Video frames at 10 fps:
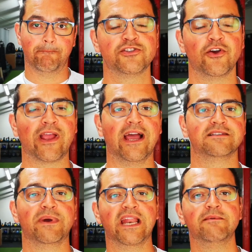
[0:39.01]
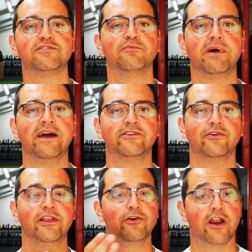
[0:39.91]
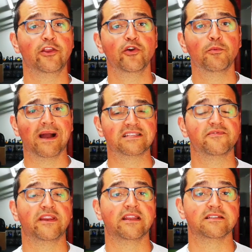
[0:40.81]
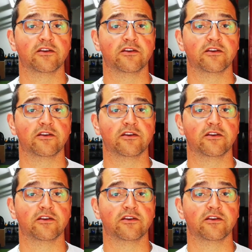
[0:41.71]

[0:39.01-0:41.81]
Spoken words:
So guys, my name is Umberto, you're on Umaxfitness.